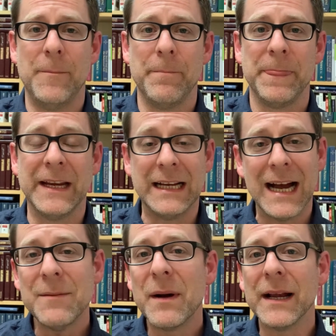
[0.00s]
that
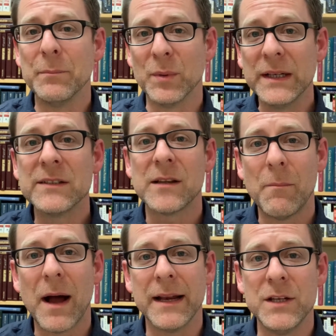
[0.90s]
God might bring
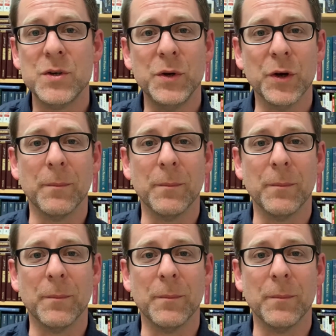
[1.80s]
somebody to your